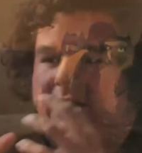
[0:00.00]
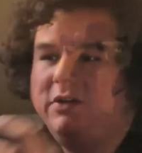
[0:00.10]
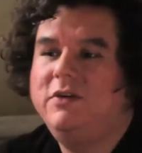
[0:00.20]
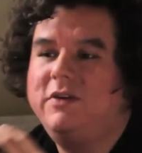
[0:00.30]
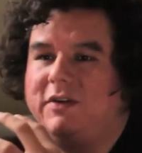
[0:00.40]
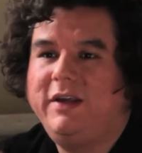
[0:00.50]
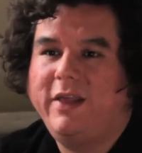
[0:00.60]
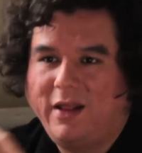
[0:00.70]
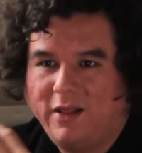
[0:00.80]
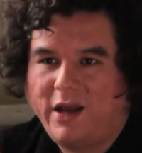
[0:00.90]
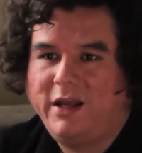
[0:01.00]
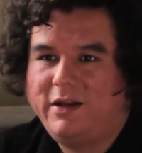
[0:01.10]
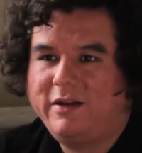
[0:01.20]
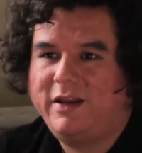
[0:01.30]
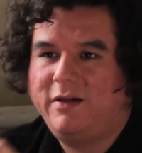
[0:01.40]
do see that light.
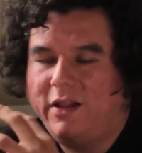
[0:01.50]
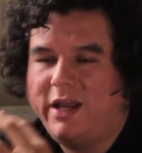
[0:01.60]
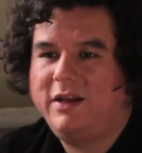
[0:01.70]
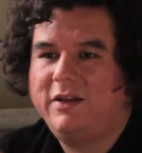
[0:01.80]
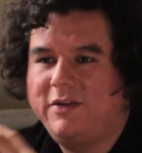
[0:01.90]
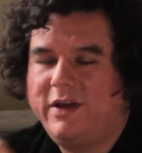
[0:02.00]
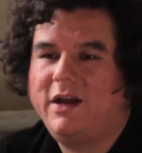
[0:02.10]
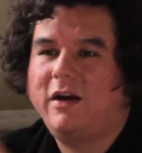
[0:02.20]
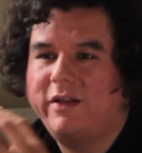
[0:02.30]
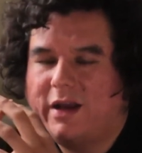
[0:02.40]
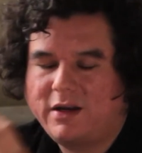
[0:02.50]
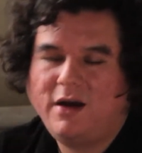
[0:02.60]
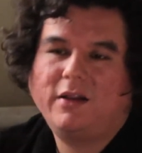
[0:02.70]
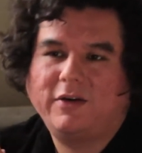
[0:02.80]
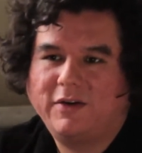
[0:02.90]
That light is there, and that
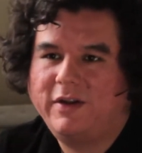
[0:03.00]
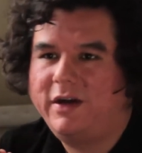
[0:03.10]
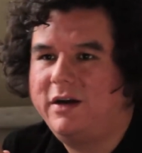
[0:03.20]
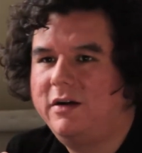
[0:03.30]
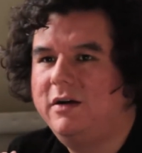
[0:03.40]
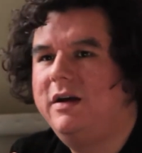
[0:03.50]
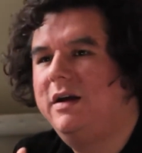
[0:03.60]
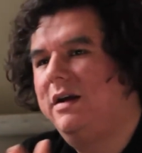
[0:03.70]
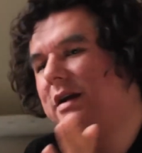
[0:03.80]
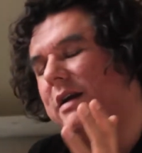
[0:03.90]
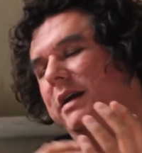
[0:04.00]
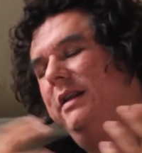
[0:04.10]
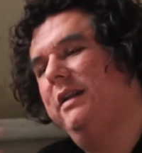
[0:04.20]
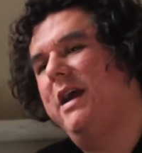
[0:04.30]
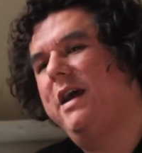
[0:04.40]
color is there.
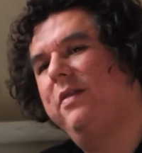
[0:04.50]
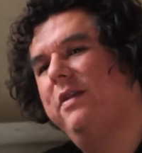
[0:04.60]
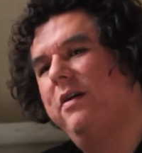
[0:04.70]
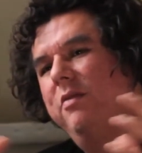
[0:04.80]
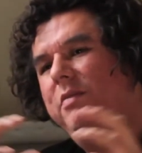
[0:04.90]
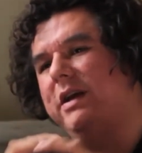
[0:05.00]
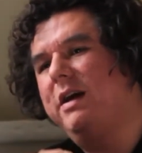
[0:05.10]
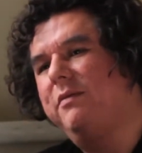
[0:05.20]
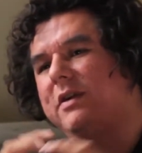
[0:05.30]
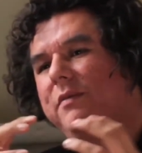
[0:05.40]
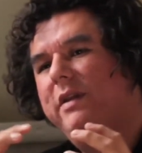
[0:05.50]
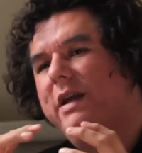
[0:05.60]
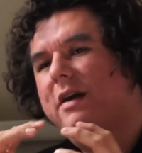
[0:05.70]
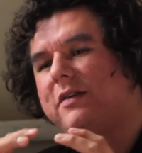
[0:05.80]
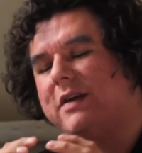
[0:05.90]
In the end, though, it becomes something
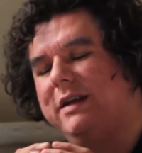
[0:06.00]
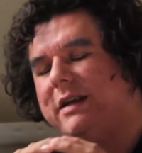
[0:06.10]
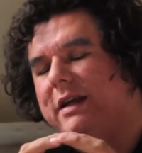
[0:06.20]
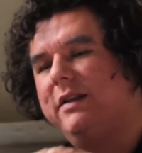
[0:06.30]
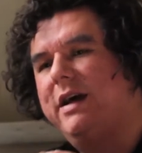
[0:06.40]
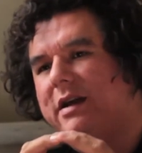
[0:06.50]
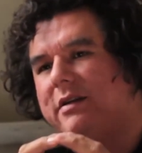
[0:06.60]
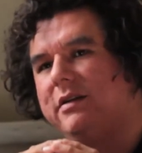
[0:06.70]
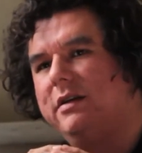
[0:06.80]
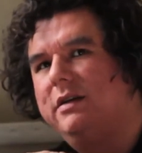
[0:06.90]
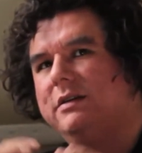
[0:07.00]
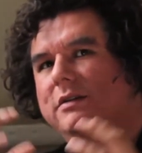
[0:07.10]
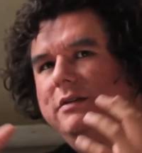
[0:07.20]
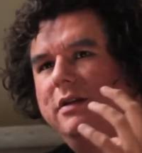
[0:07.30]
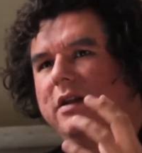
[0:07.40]
else. I need that
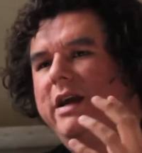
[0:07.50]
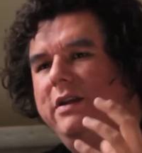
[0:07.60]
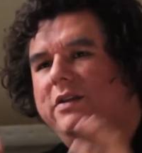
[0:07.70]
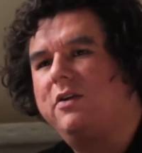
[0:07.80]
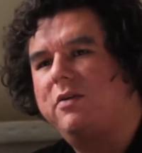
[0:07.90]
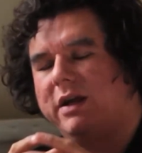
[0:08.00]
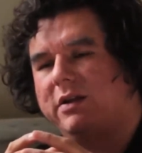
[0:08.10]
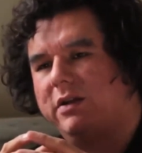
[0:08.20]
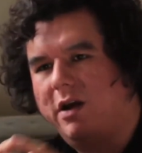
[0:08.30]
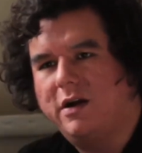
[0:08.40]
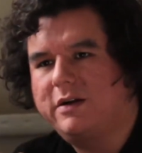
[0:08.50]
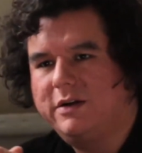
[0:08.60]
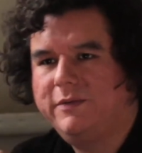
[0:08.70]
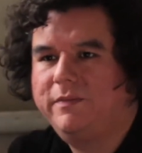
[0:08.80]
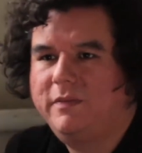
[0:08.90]
light to create the dark,
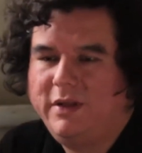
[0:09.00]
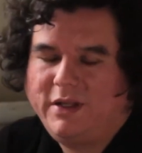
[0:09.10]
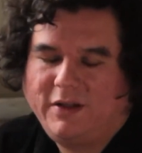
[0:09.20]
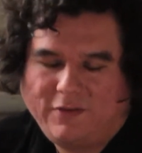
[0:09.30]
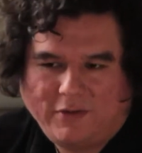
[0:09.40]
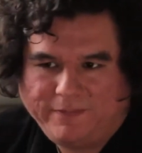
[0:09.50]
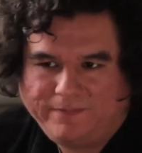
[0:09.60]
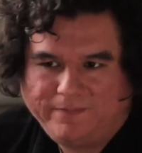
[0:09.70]
and that's what